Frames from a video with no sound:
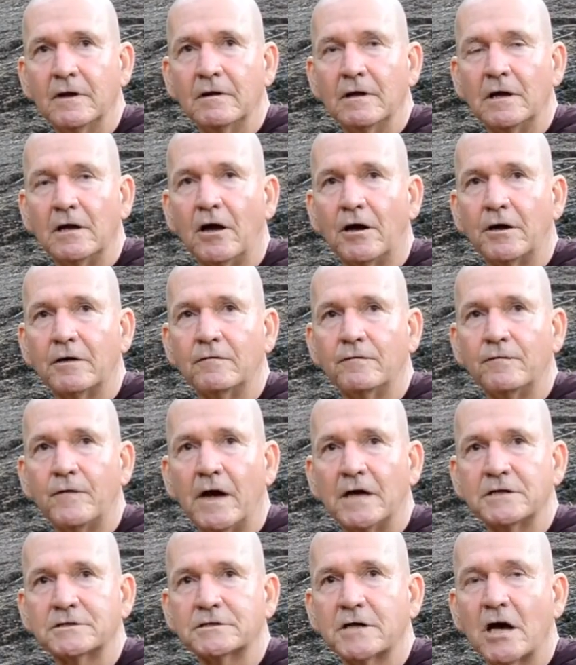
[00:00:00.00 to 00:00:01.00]
a lot of uh,
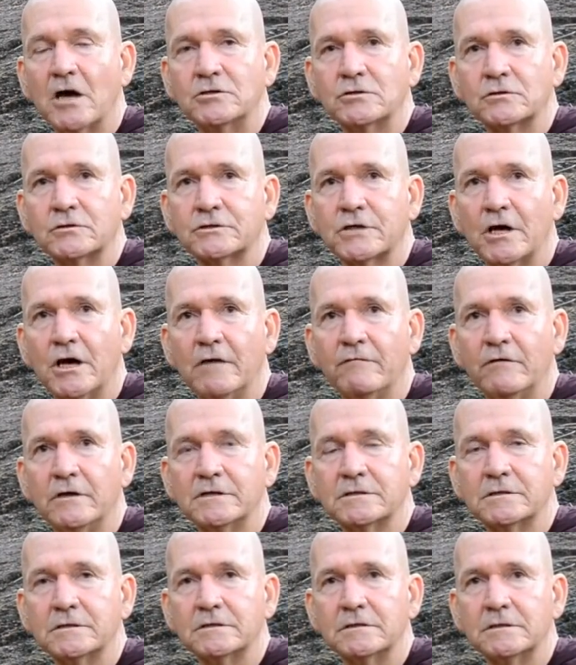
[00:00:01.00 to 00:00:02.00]
social
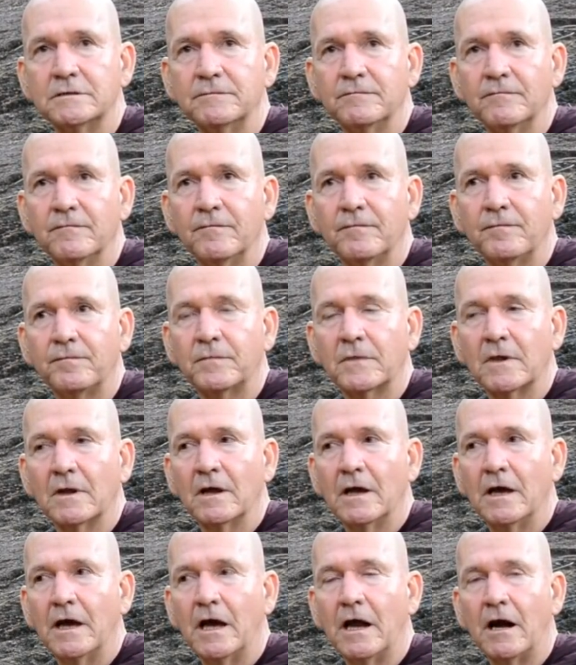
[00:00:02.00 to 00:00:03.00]
service
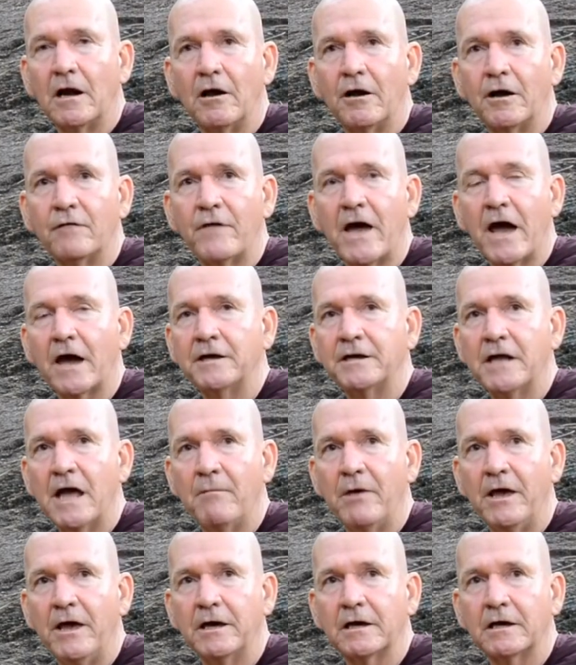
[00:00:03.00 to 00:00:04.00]
and a lot of
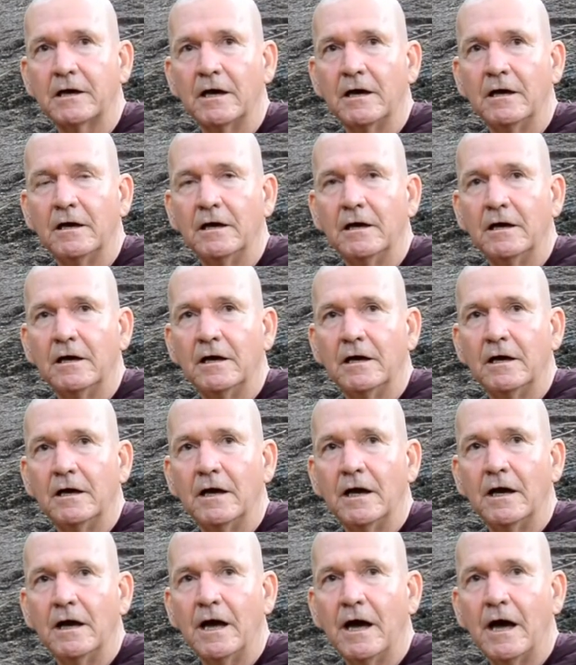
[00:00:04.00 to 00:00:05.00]
academic
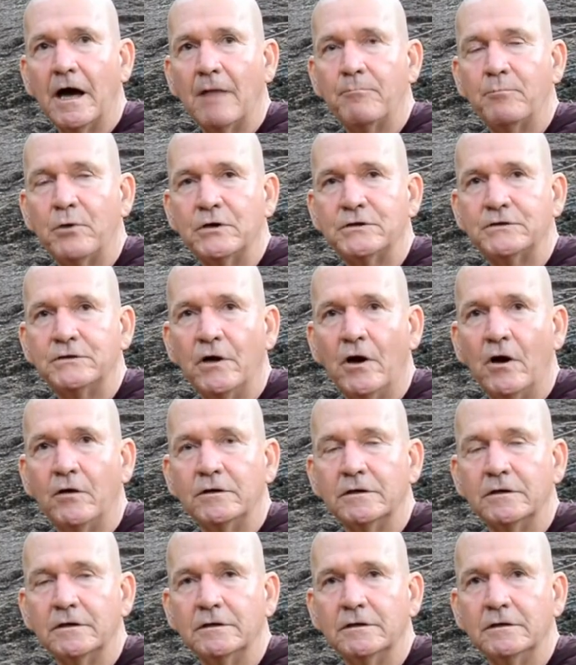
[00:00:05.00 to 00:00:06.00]
uh, pursuit,
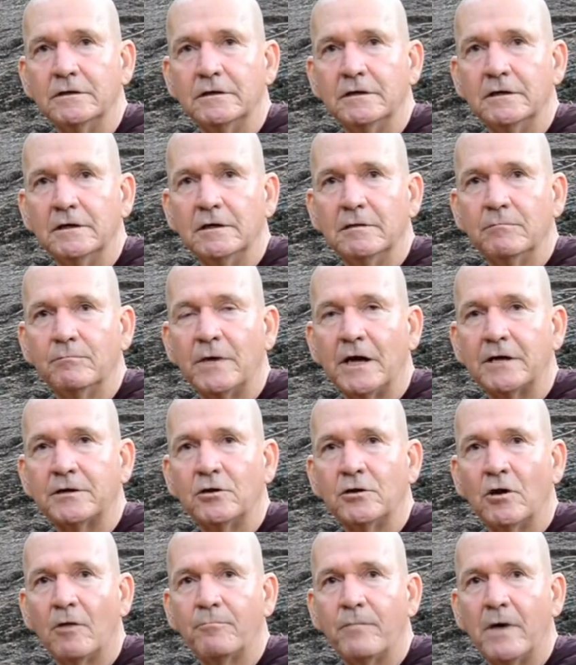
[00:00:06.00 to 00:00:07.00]
but
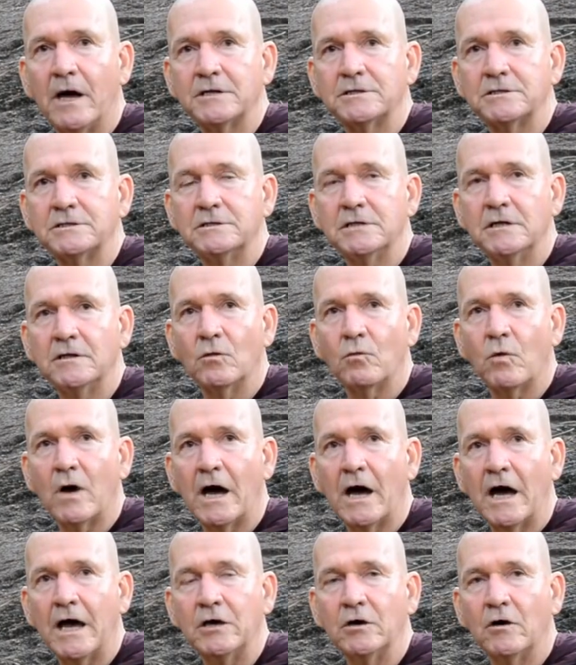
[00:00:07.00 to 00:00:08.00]
not much in the
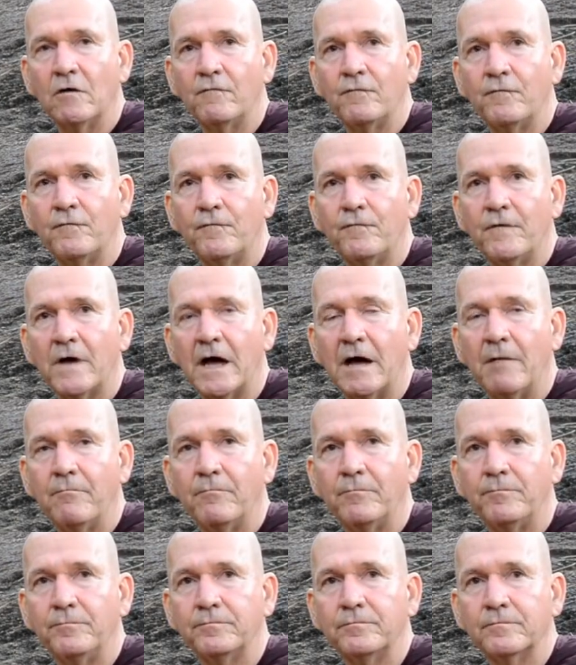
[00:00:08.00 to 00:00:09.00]
way of
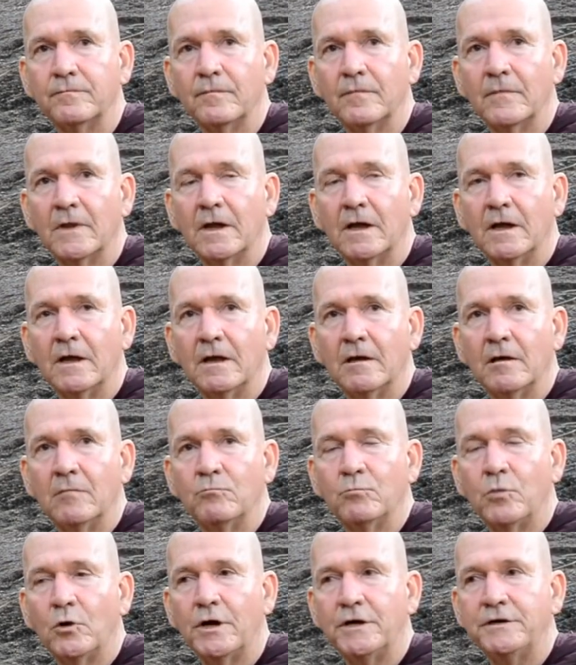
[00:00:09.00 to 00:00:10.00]
um,
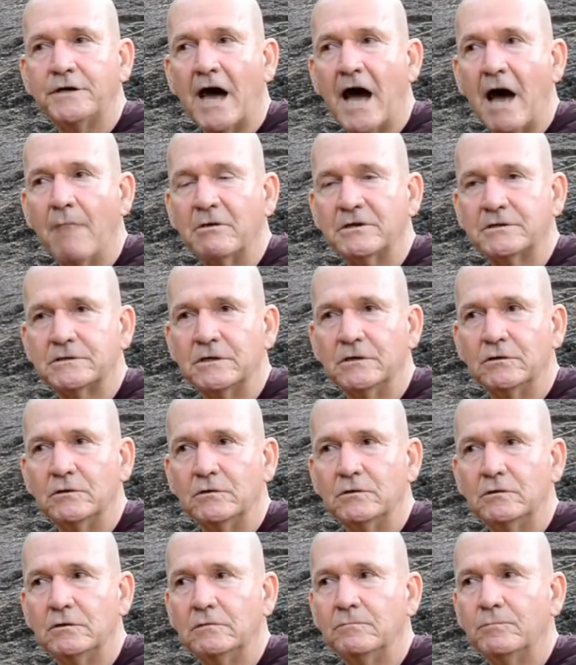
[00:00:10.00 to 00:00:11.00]
Buddha Dharma
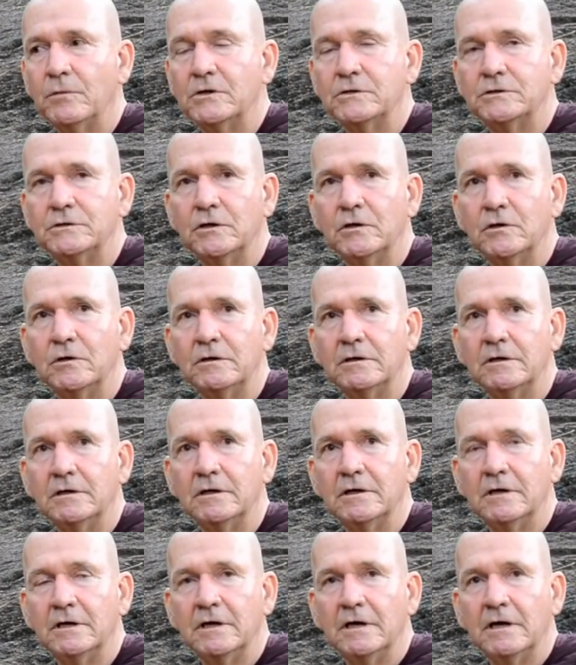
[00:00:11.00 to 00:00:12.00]
pursuit.
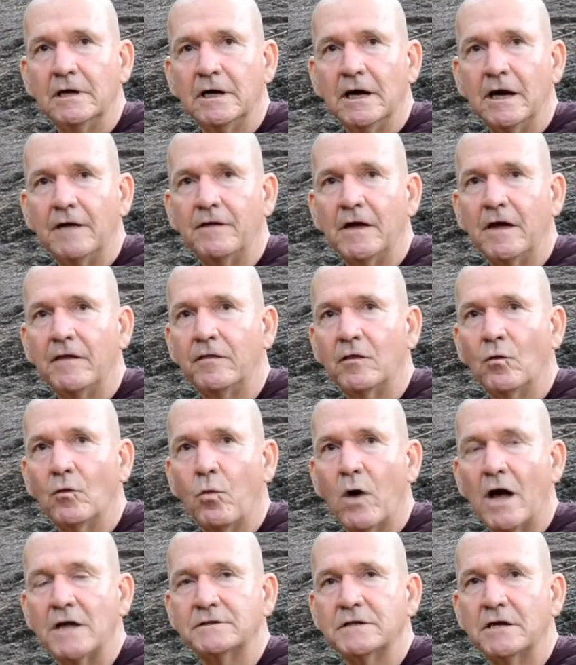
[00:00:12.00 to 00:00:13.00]
And then the
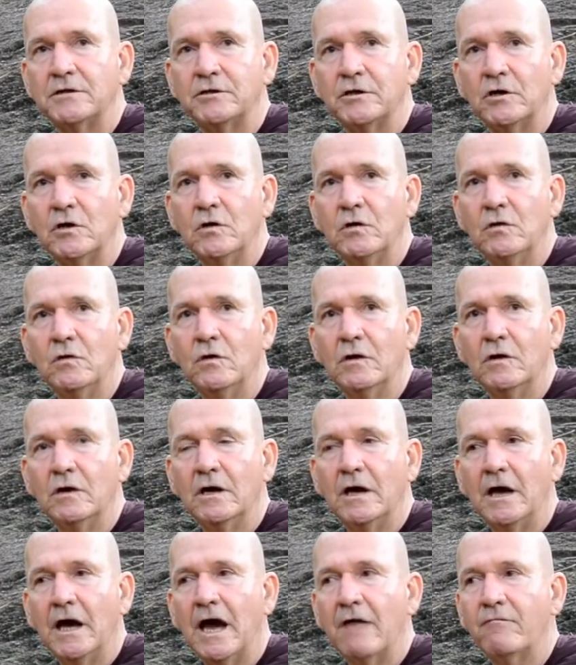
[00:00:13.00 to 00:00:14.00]
ones that do
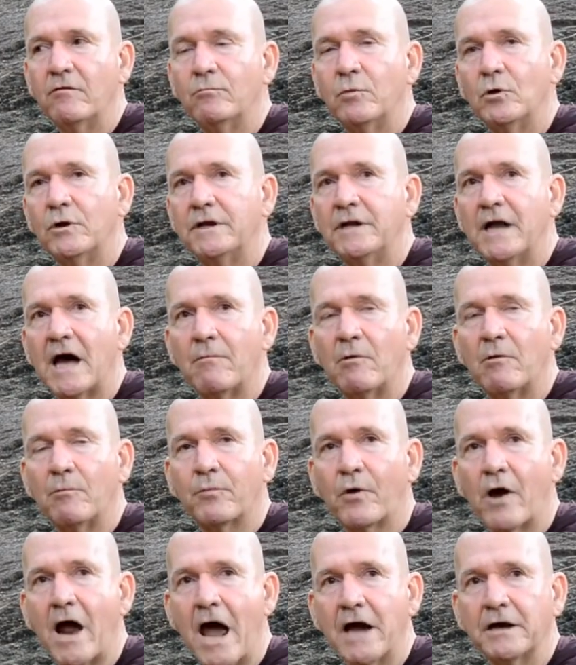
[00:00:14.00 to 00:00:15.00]
have a Buddha Dharma
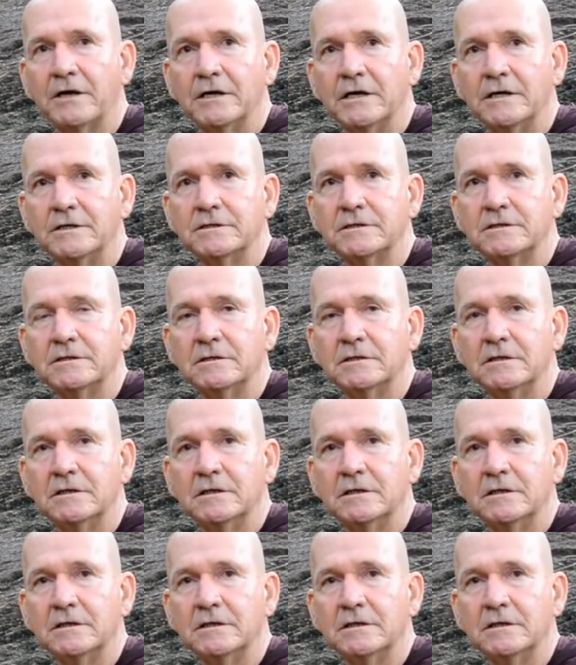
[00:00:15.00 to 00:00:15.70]
practice,